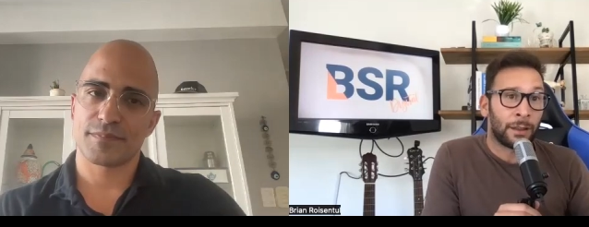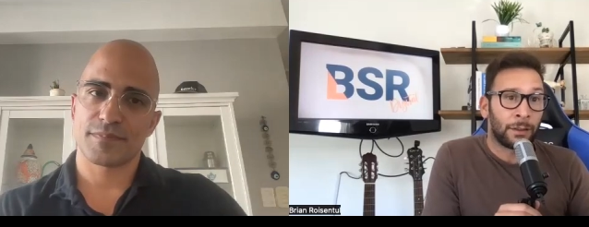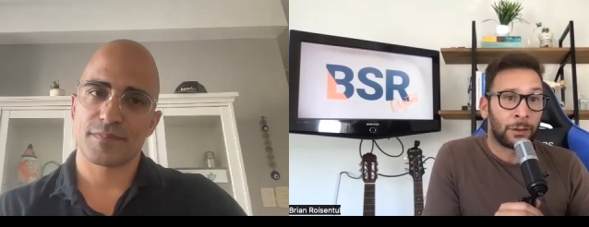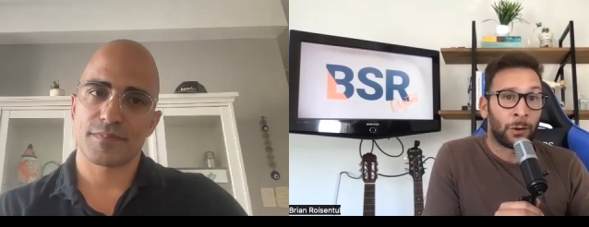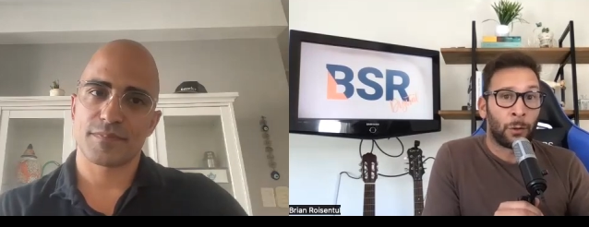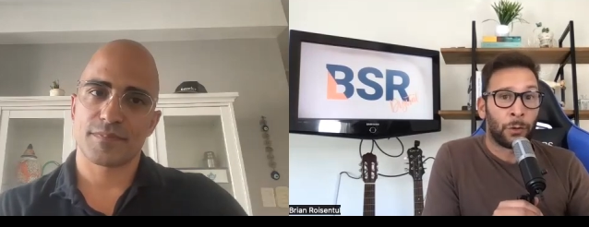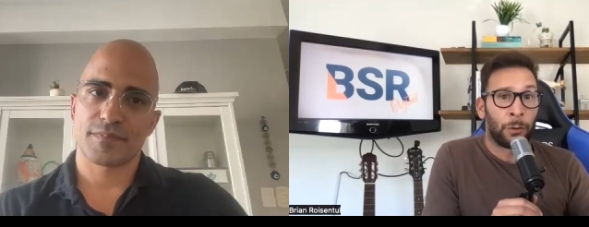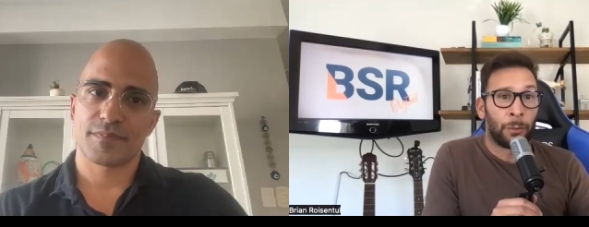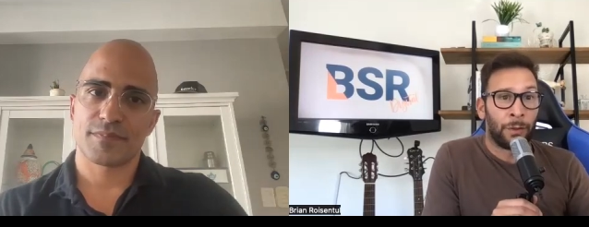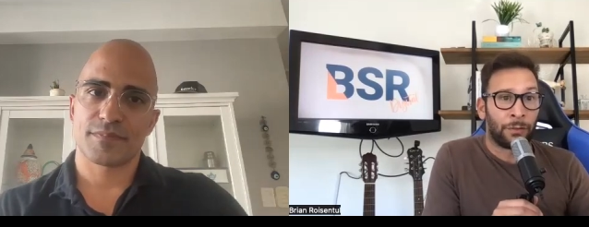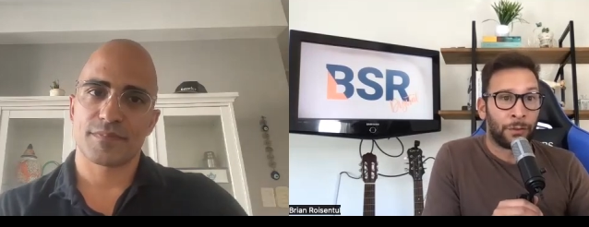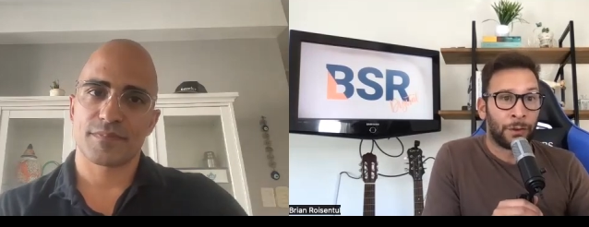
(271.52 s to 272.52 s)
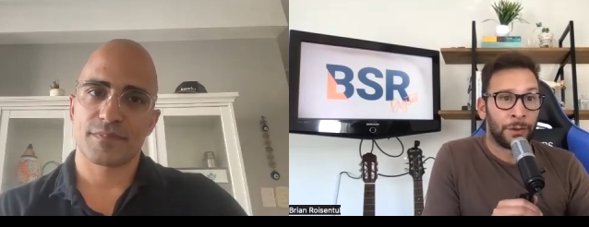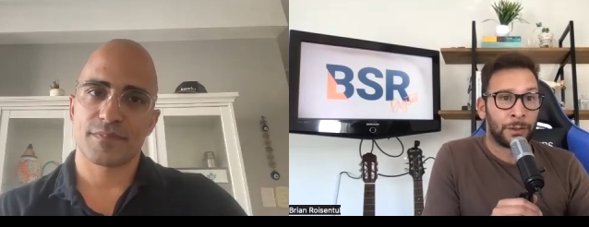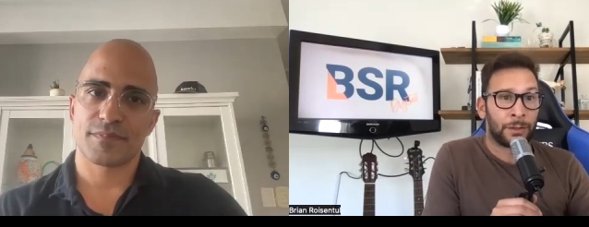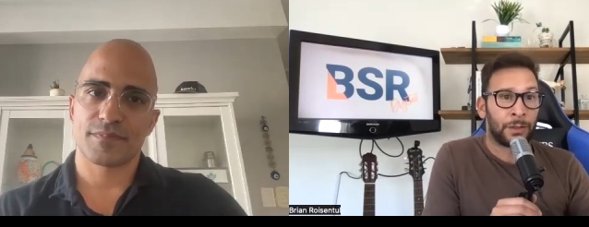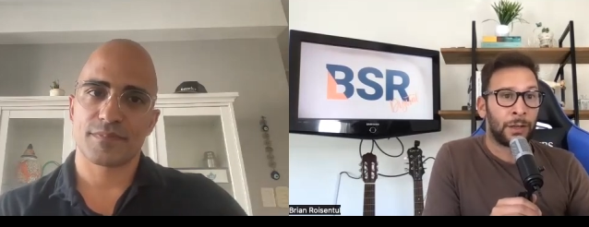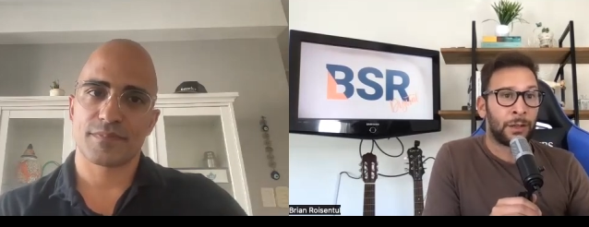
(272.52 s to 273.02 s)
Speaker 1: end, grow their
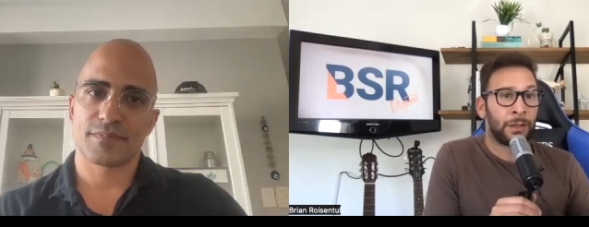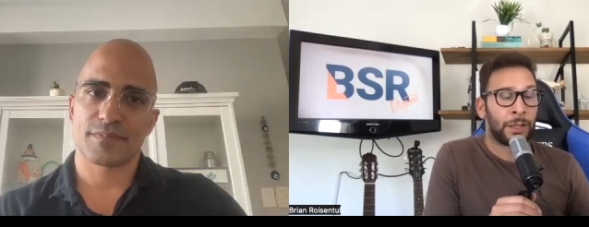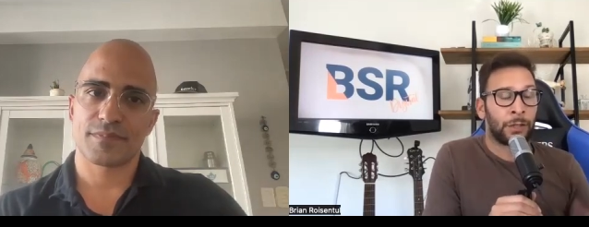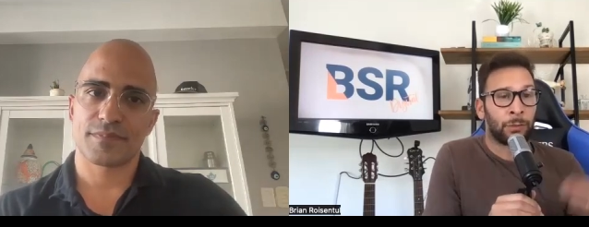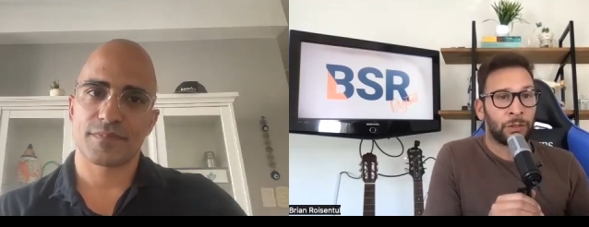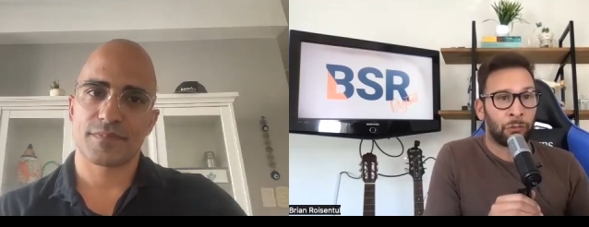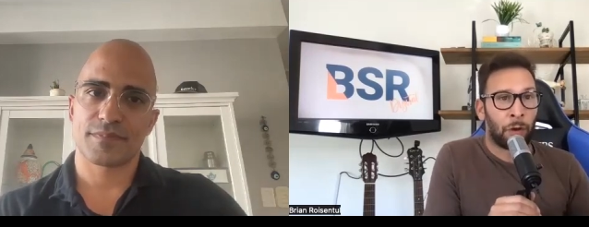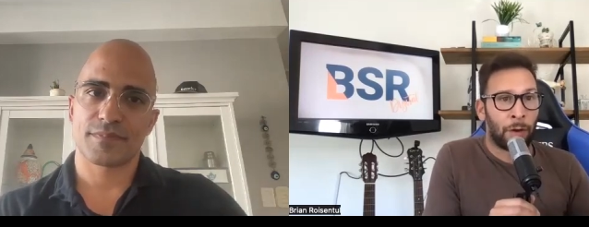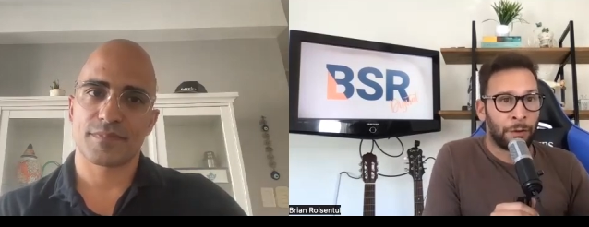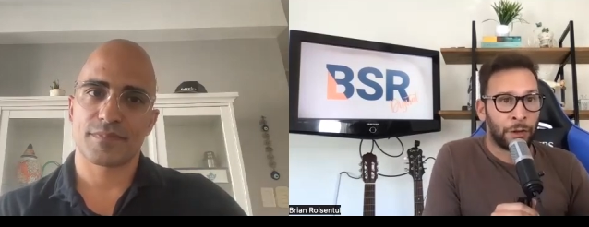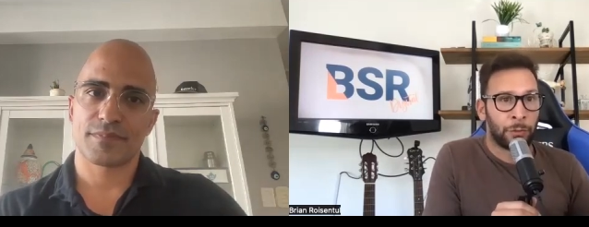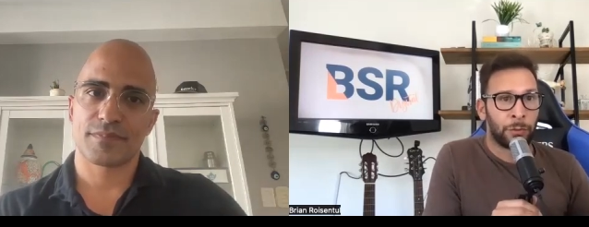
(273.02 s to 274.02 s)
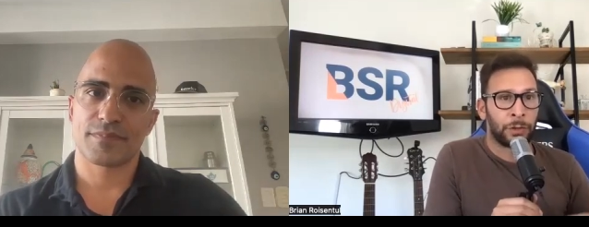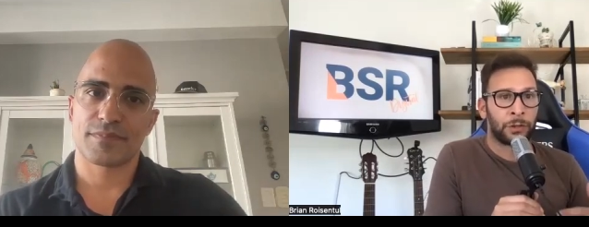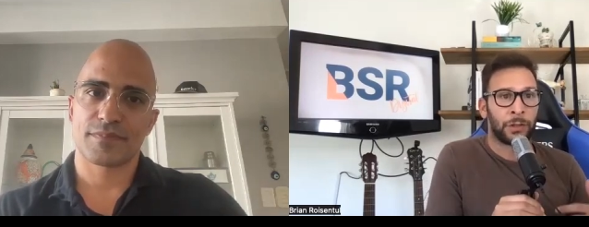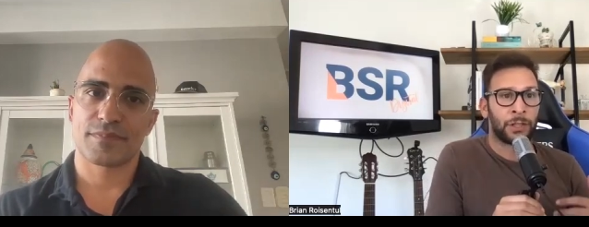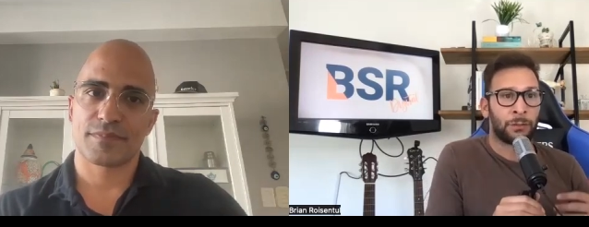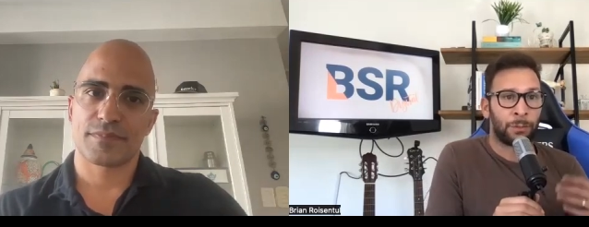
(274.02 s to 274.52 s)
business and increase revenue,
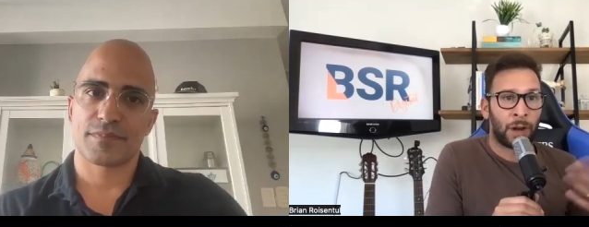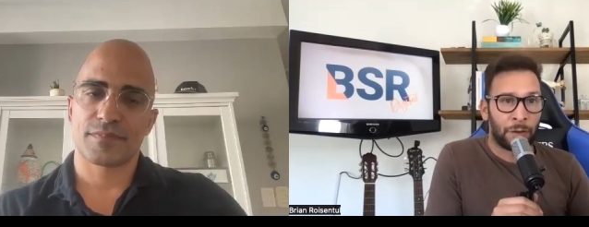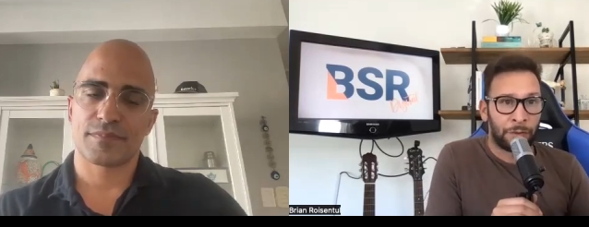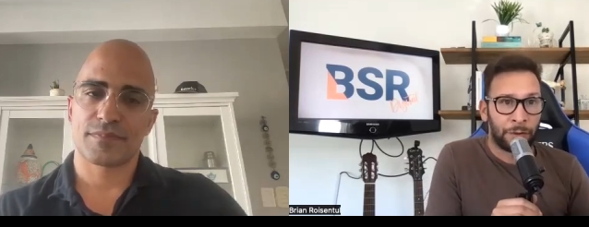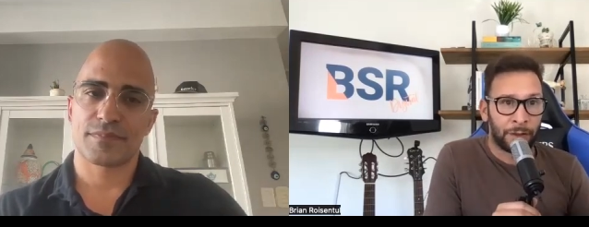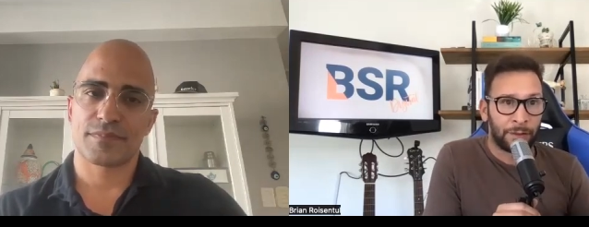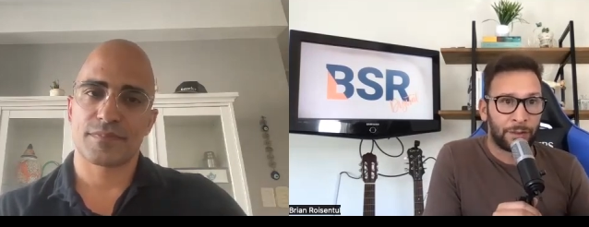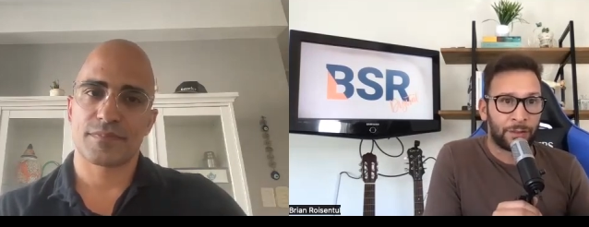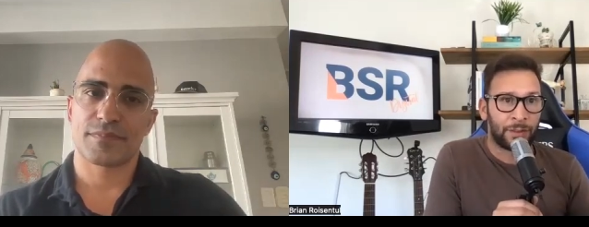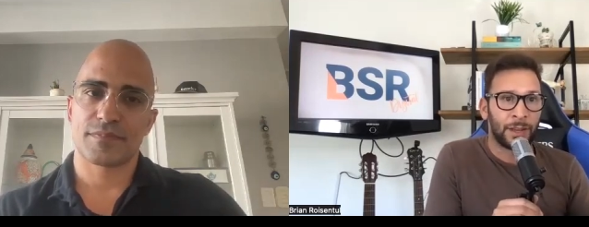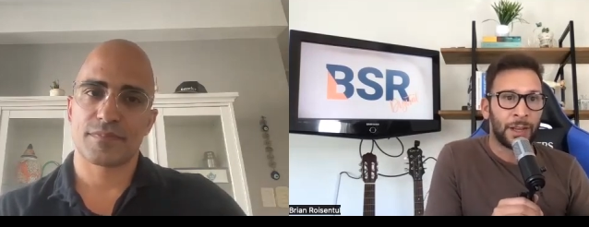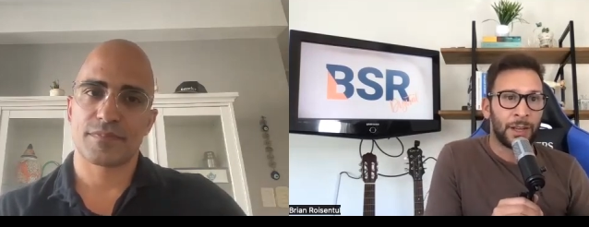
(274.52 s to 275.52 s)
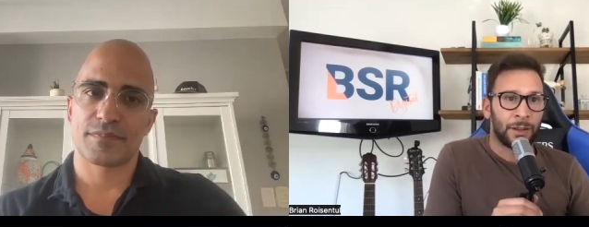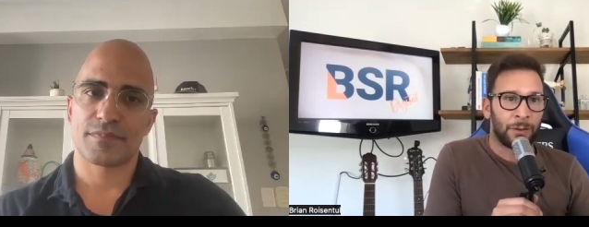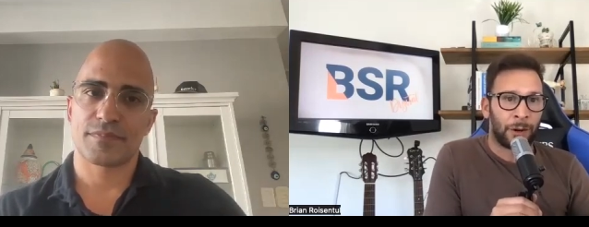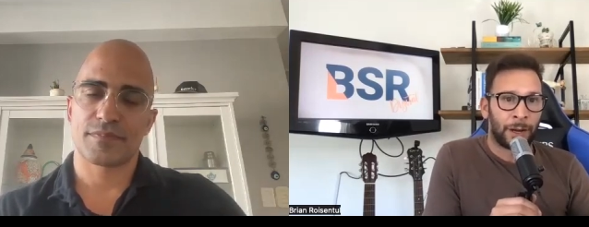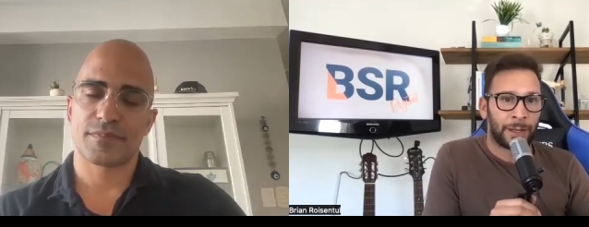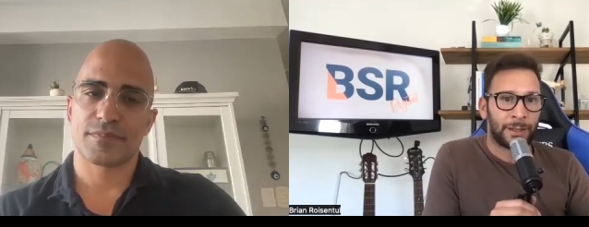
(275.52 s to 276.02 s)
increase profits,
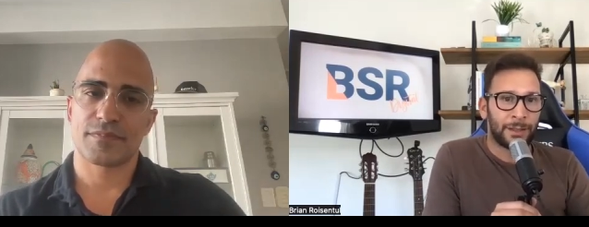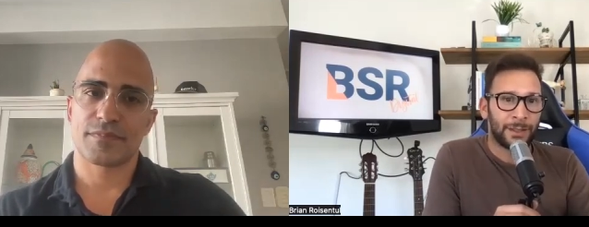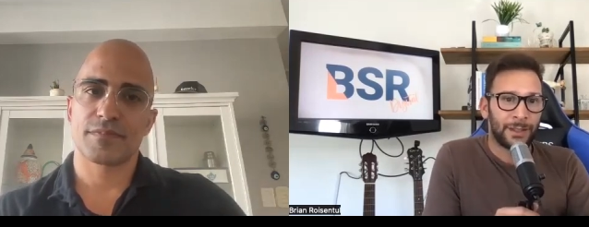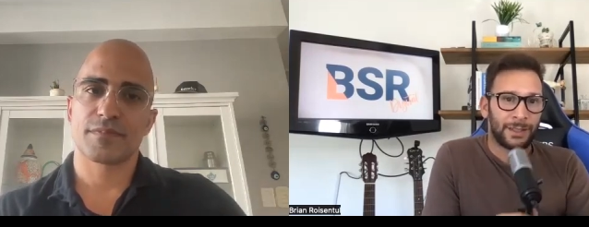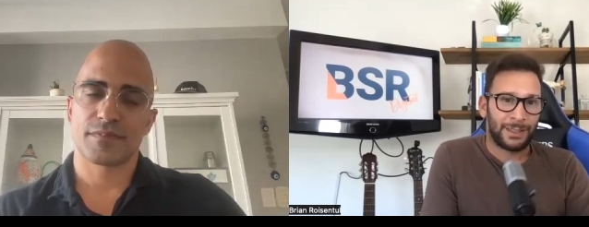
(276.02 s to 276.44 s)
right?